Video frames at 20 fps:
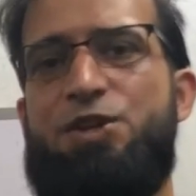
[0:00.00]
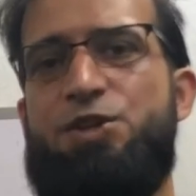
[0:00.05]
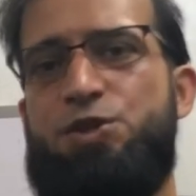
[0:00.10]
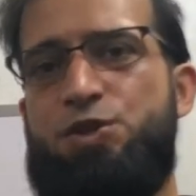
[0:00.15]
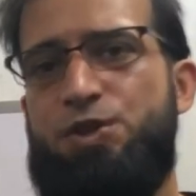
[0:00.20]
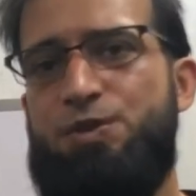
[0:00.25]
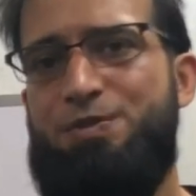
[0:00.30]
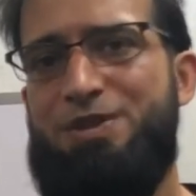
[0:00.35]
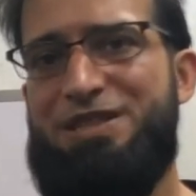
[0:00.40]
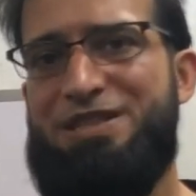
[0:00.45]

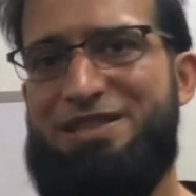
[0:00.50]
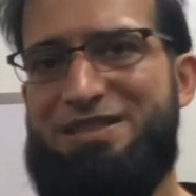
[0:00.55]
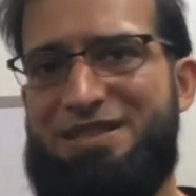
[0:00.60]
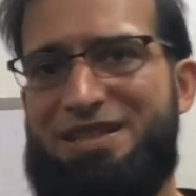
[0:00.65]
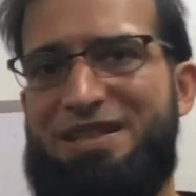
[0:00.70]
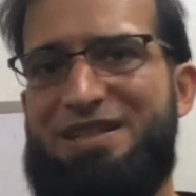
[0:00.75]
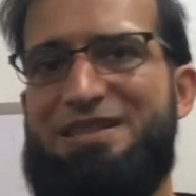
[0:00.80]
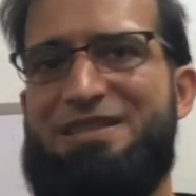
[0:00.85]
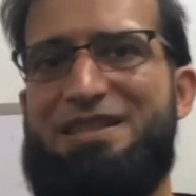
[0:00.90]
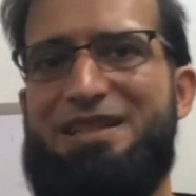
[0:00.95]
should be
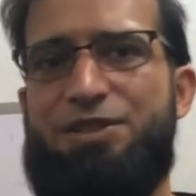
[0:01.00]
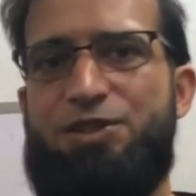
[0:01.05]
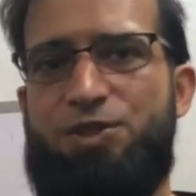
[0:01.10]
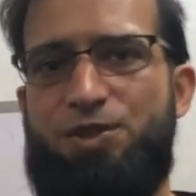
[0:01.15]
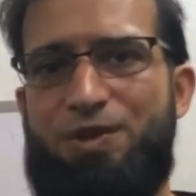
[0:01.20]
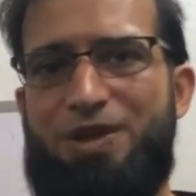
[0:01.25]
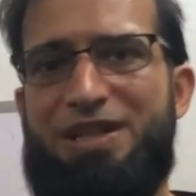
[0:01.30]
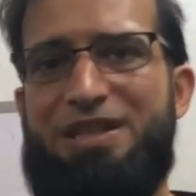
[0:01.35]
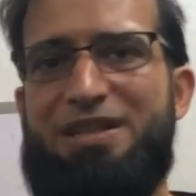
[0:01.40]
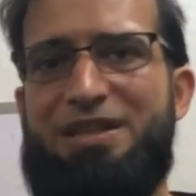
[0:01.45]
discussed
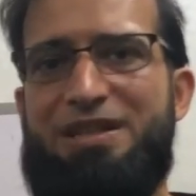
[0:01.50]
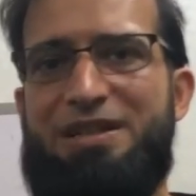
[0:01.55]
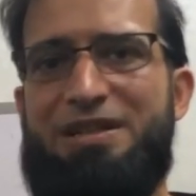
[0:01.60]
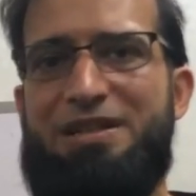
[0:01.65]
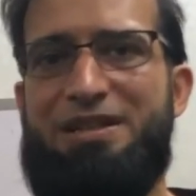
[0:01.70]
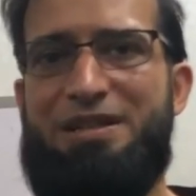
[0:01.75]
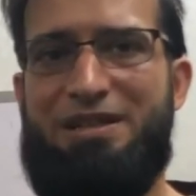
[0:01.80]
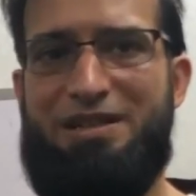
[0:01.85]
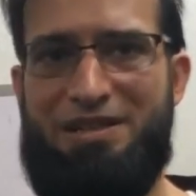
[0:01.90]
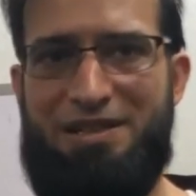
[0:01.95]
during
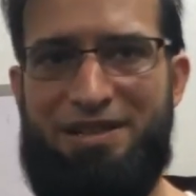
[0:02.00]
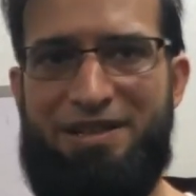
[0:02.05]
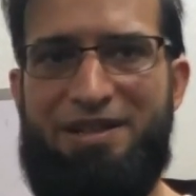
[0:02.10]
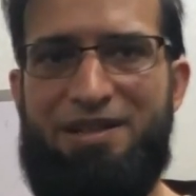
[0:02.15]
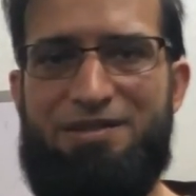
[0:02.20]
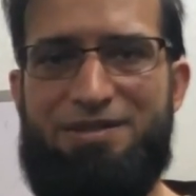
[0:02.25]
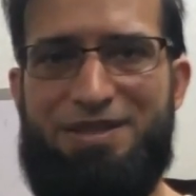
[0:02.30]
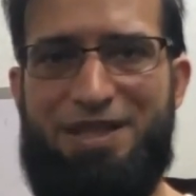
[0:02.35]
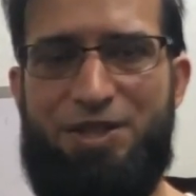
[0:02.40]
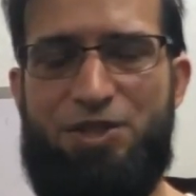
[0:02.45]
the
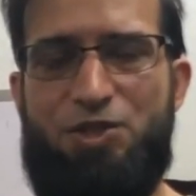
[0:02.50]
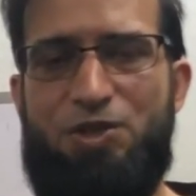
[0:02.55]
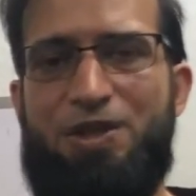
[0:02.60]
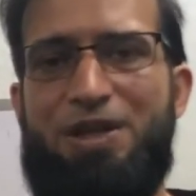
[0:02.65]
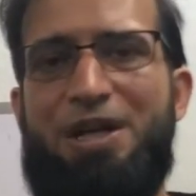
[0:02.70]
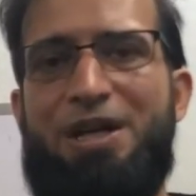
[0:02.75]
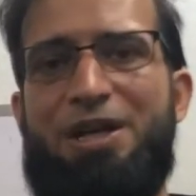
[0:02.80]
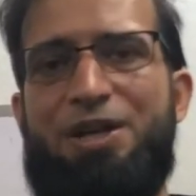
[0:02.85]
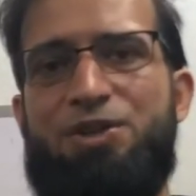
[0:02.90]
clinical session.